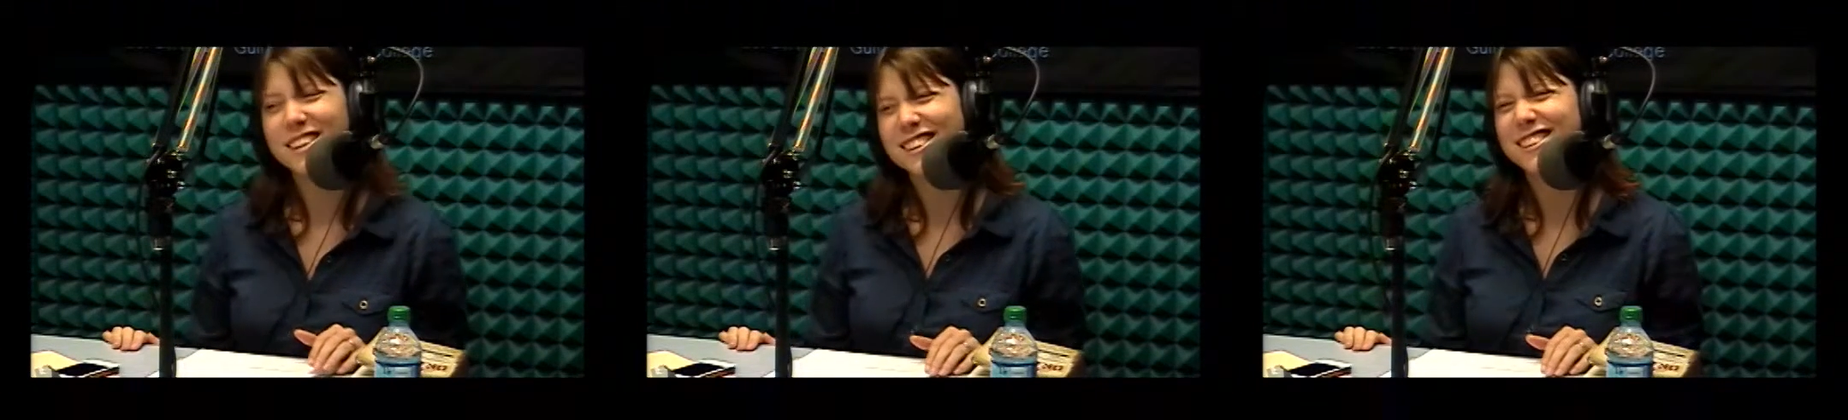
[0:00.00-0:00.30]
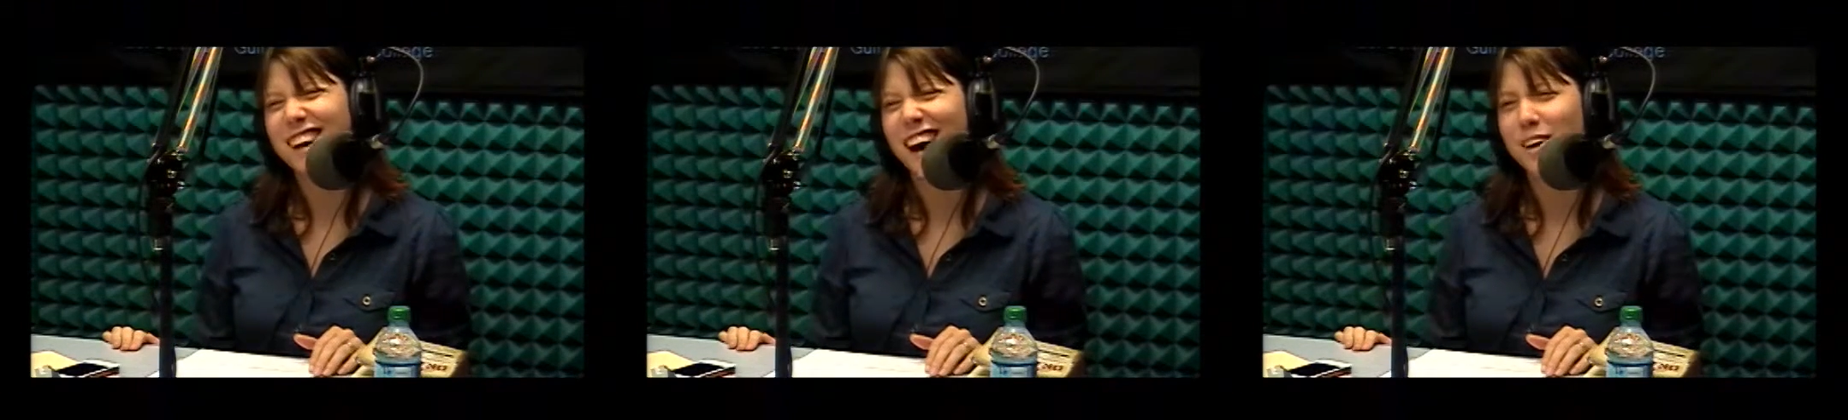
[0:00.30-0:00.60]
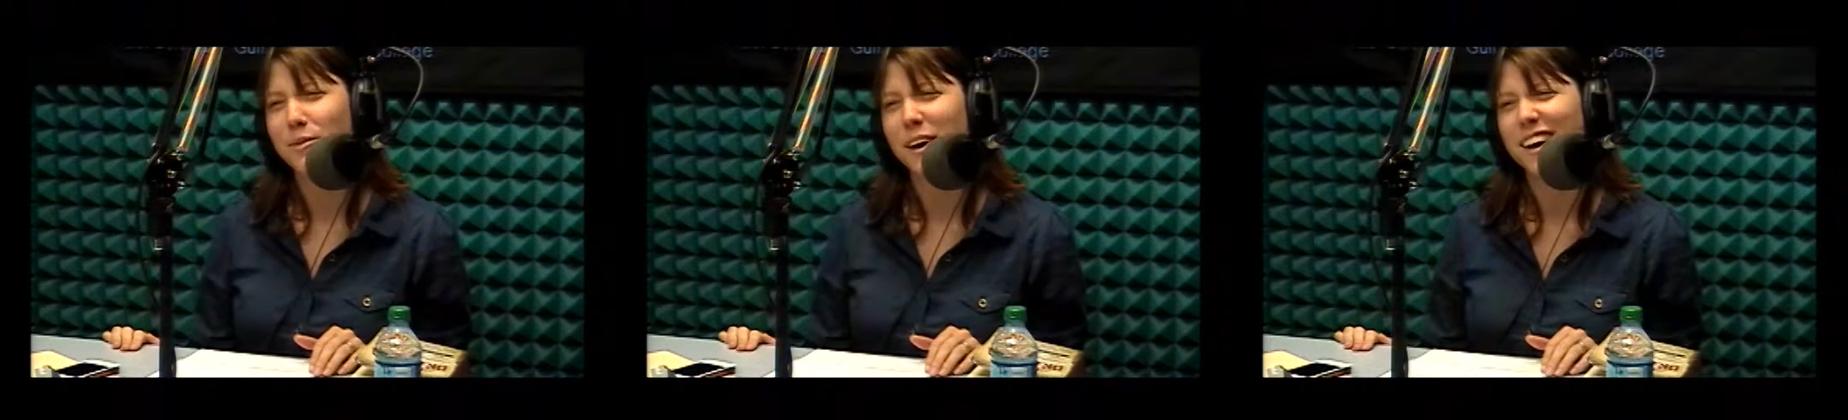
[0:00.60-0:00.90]
this is
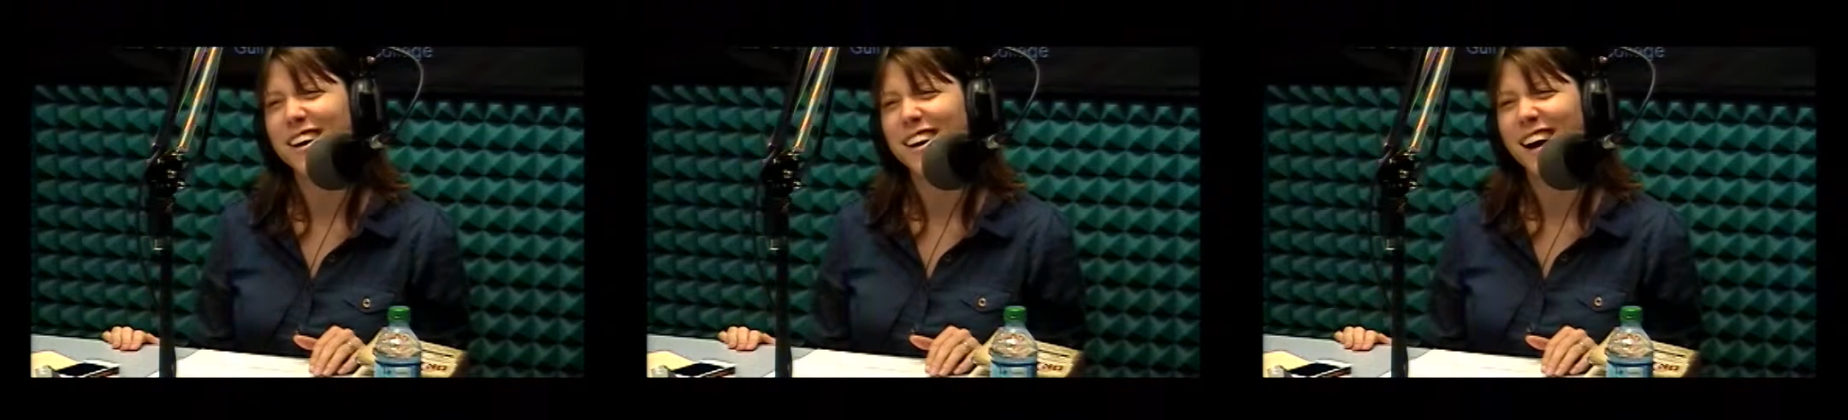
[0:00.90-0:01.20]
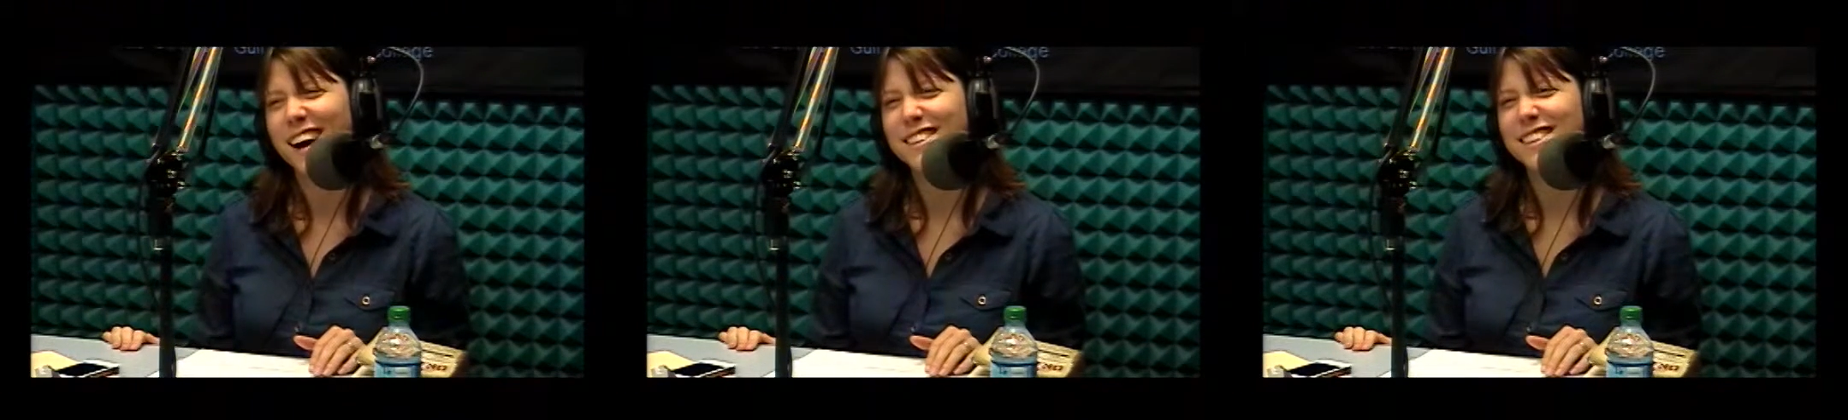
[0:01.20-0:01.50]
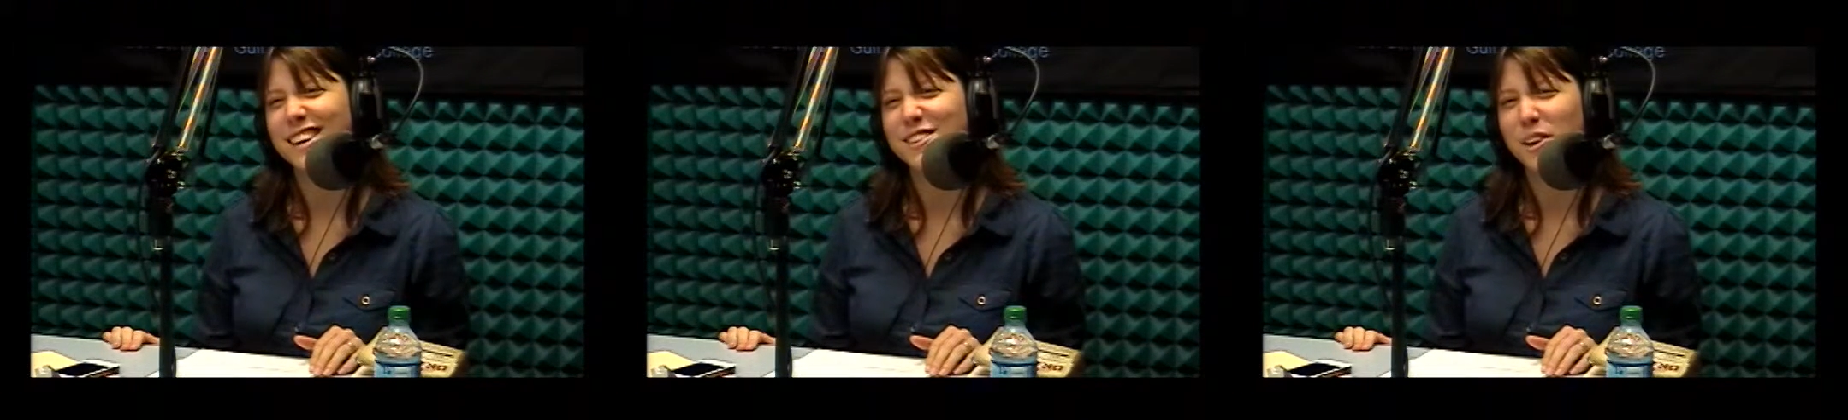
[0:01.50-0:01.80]
kind of work, I'd
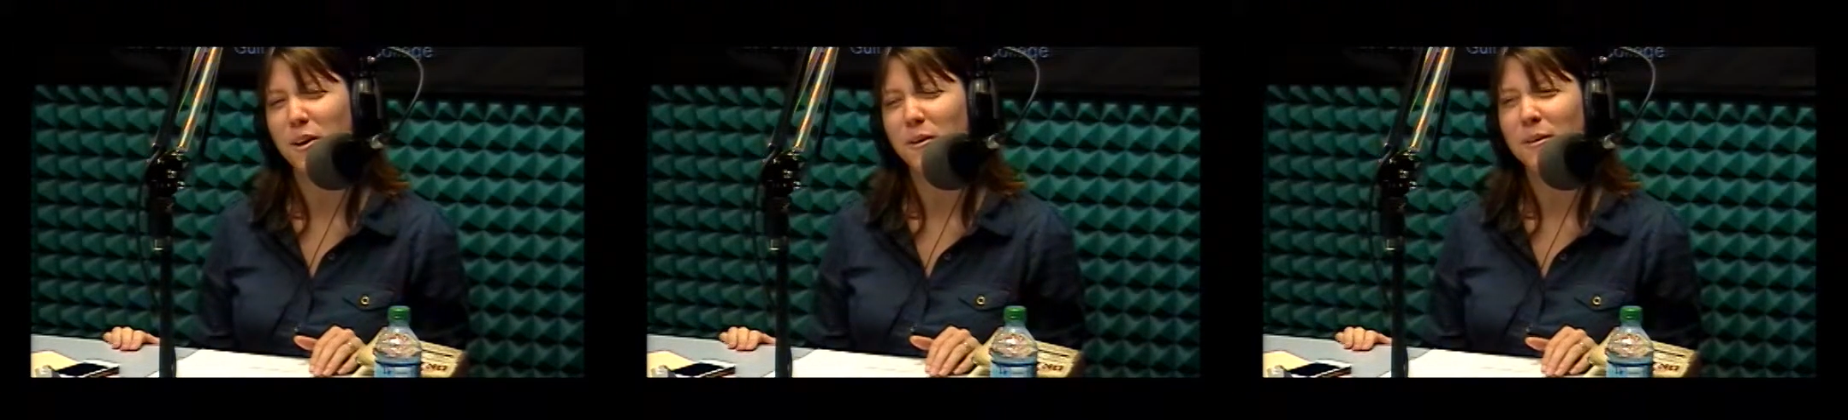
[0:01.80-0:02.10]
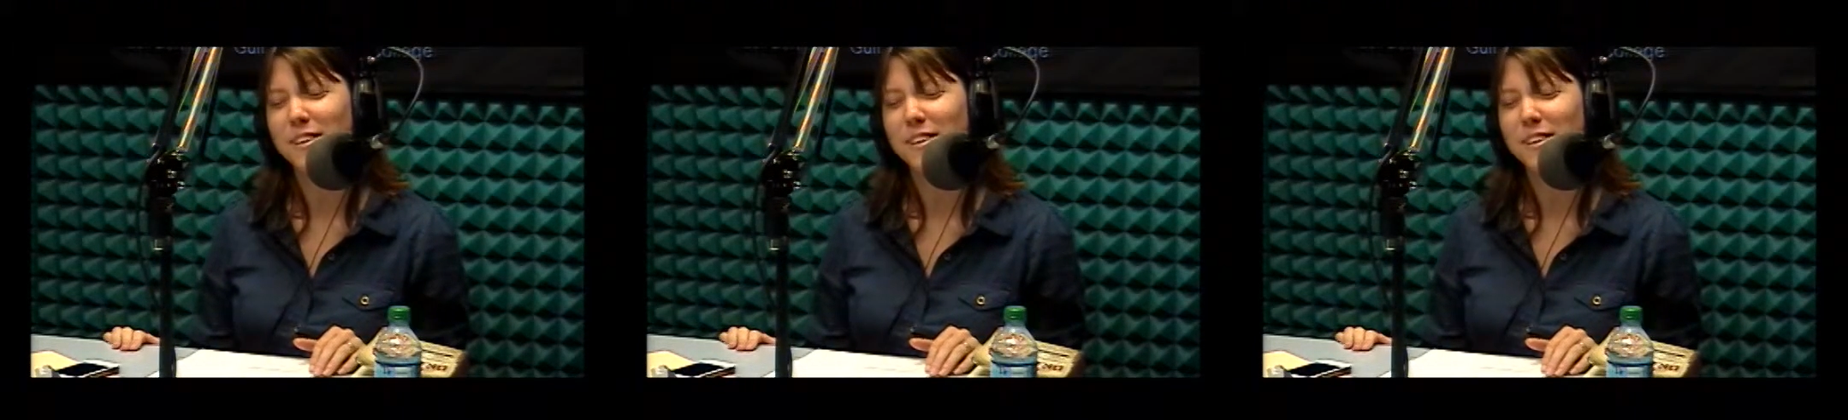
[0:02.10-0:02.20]
say so.